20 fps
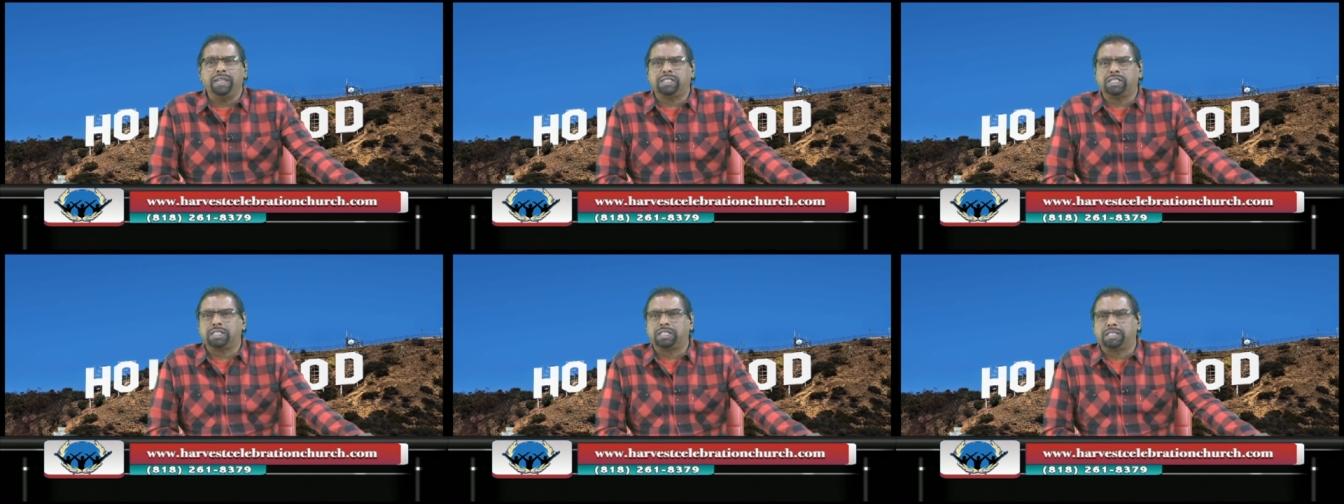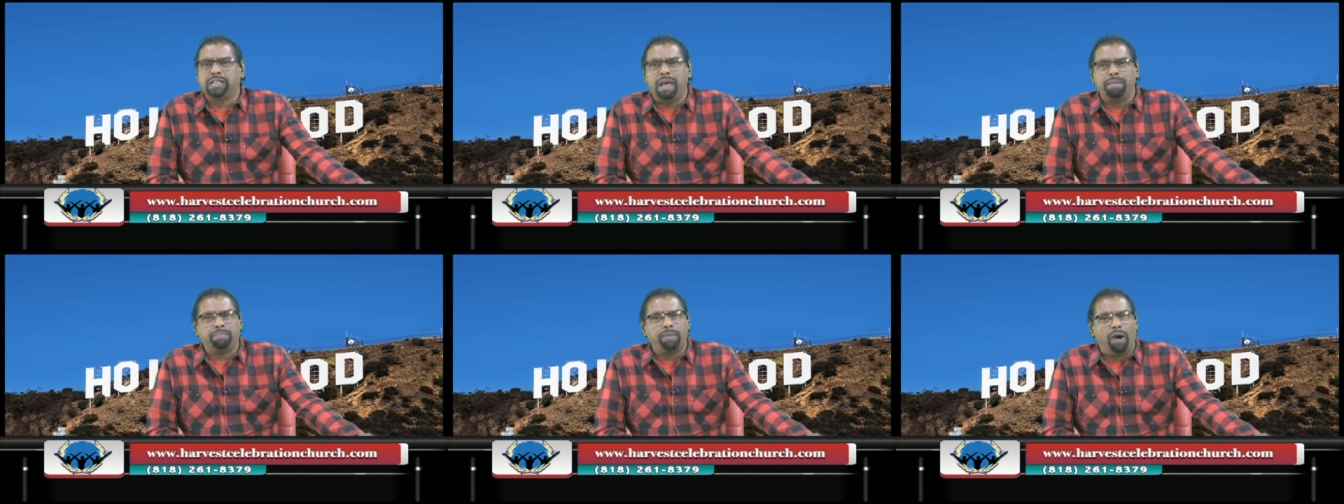
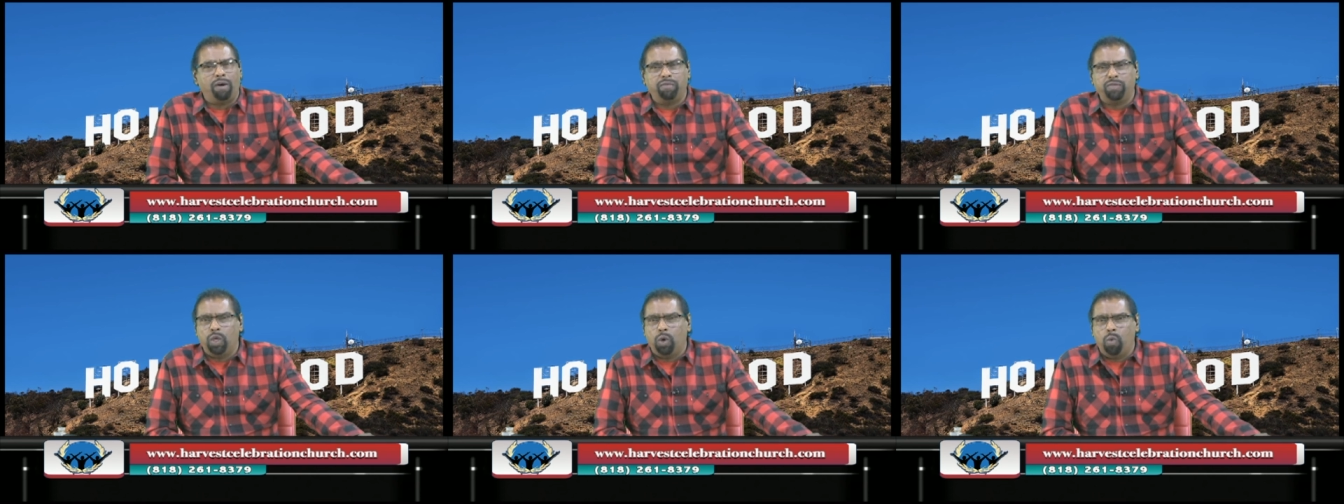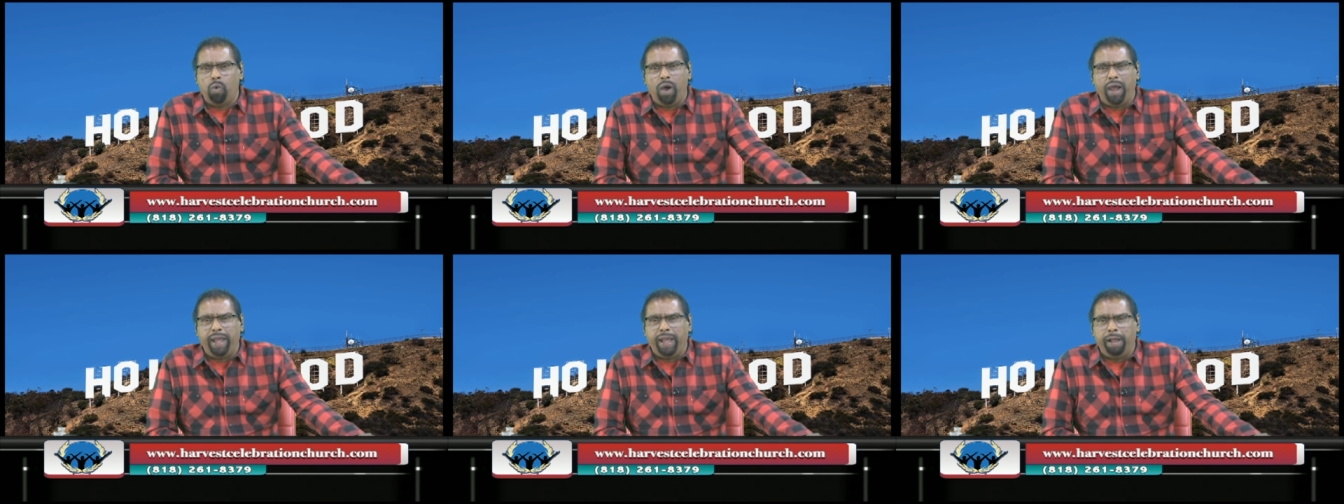step of the
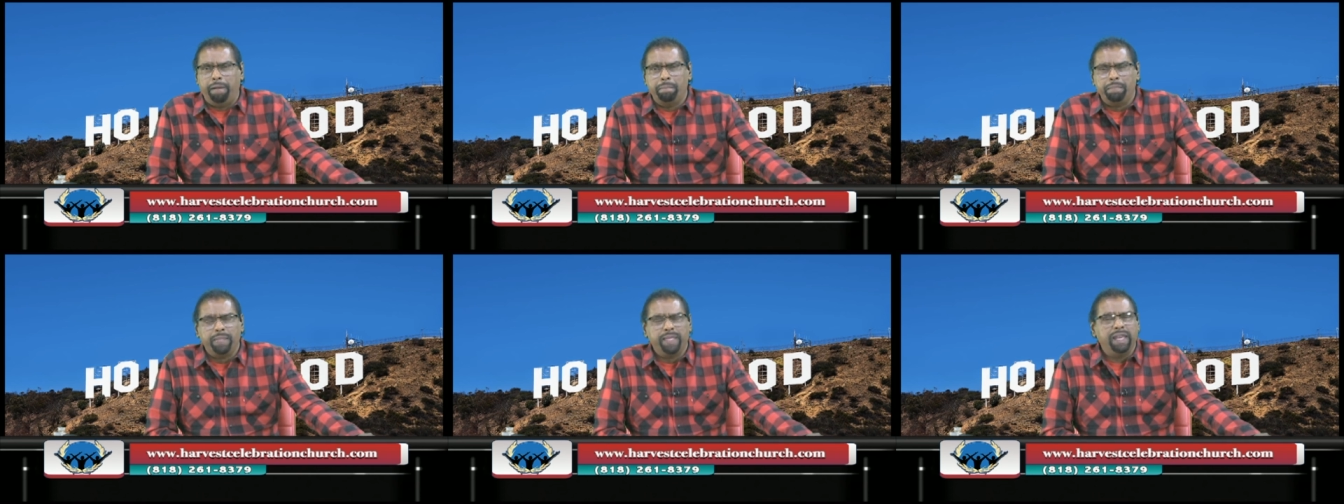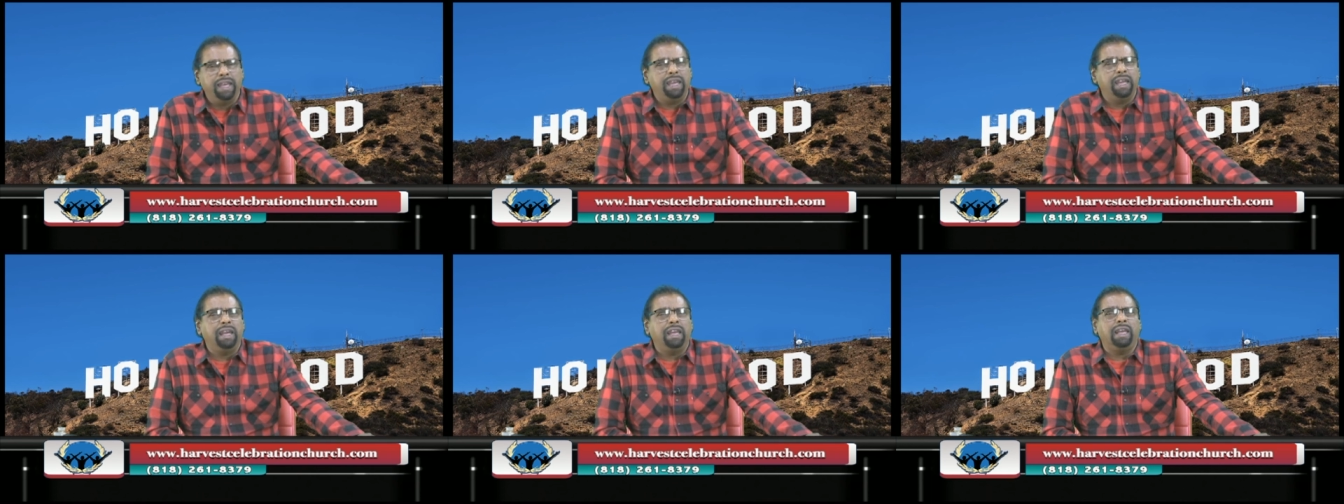way.
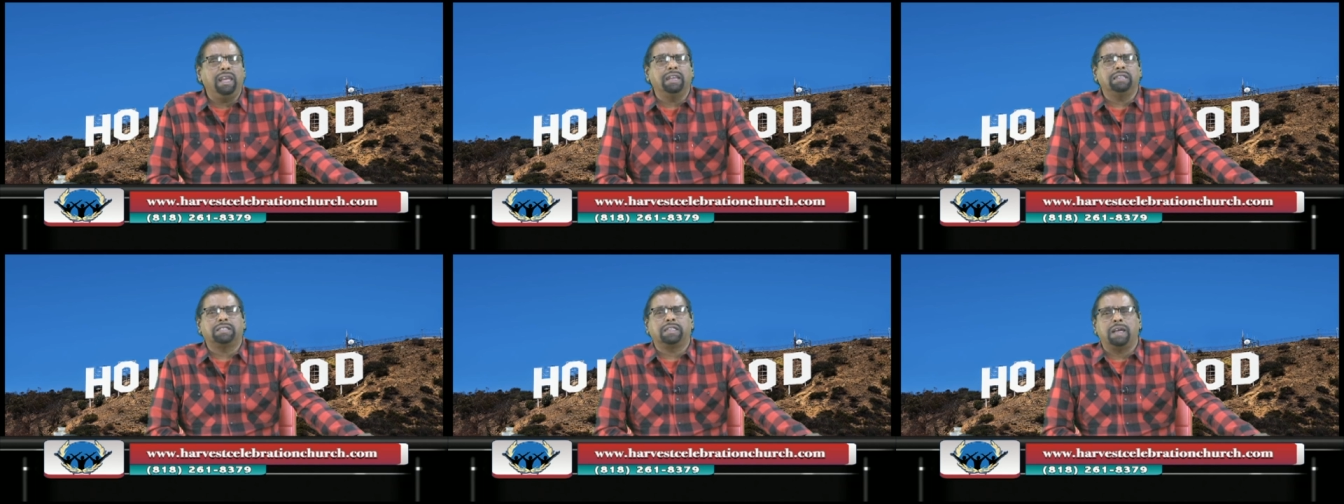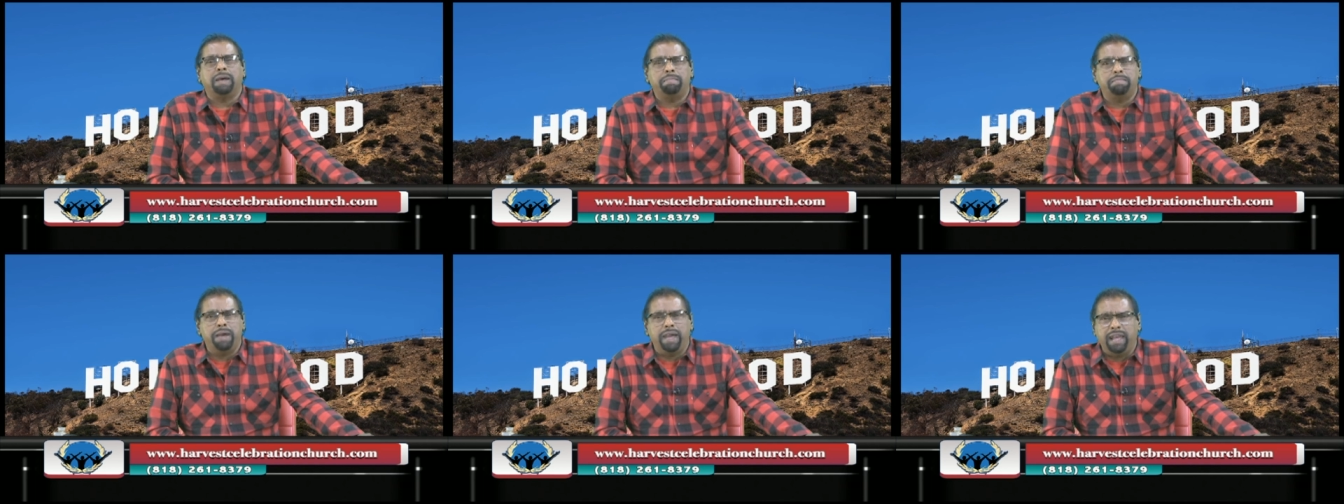He is
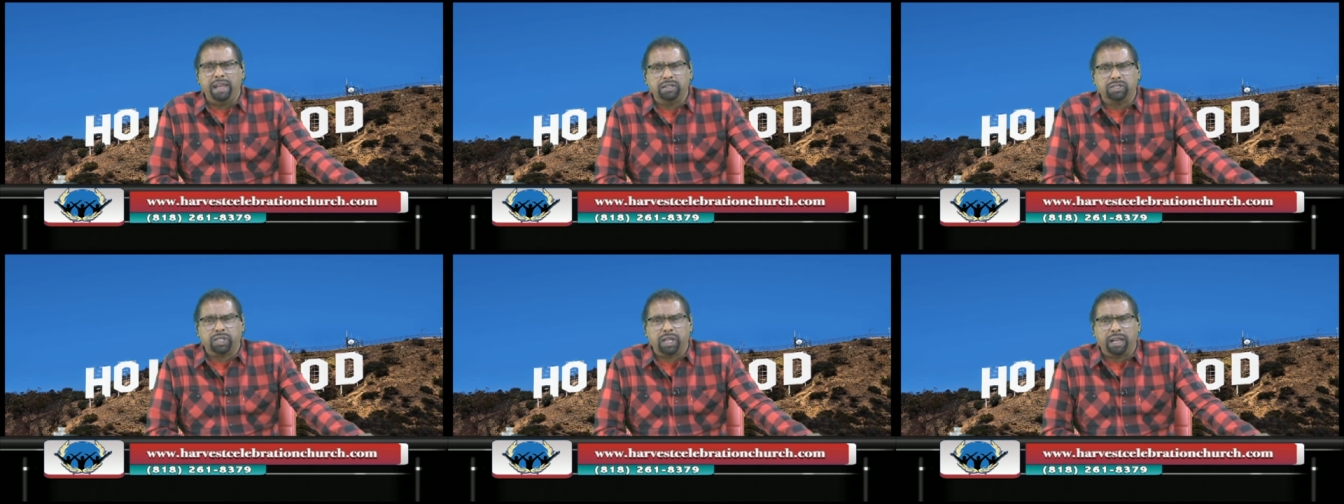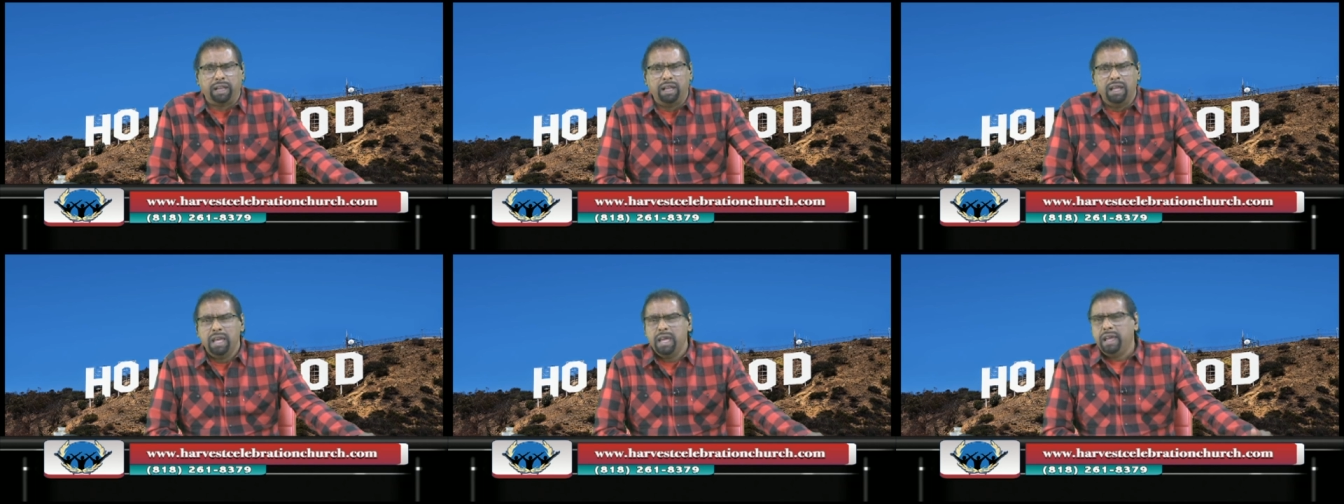
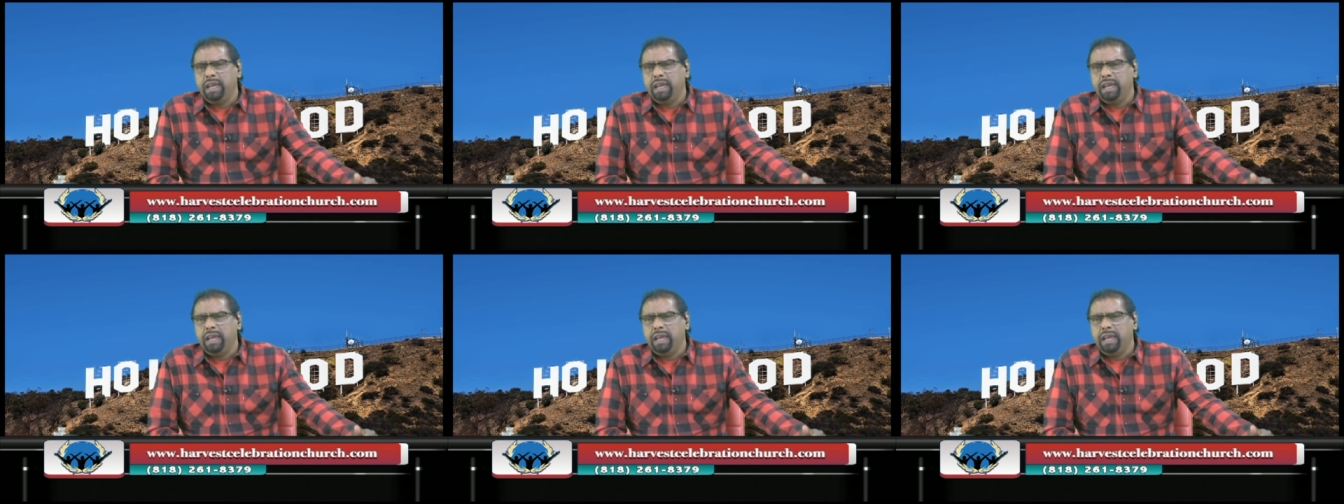amazing.